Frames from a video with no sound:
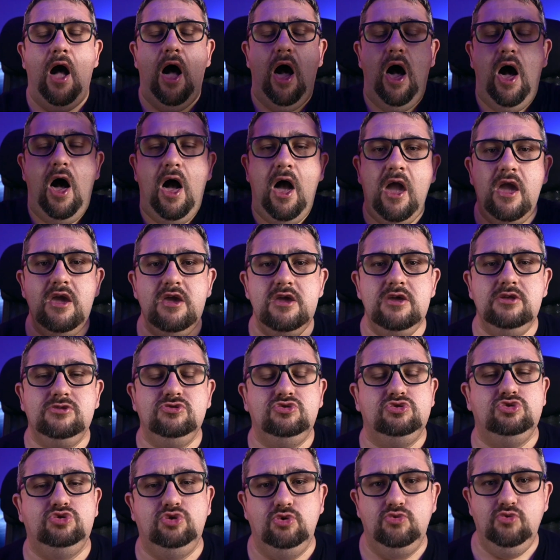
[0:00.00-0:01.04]
I
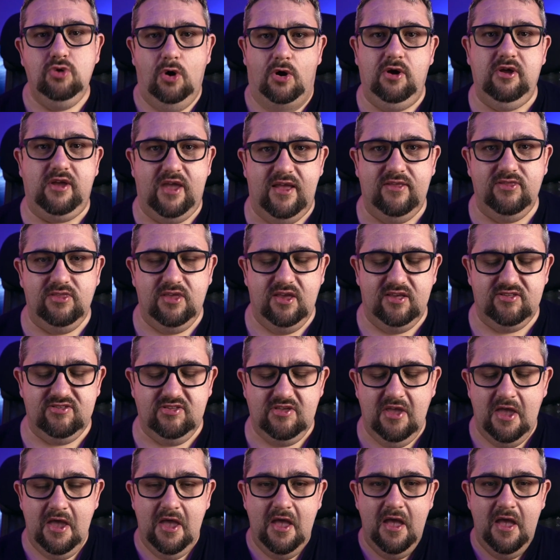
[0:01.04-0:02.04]
do not get this.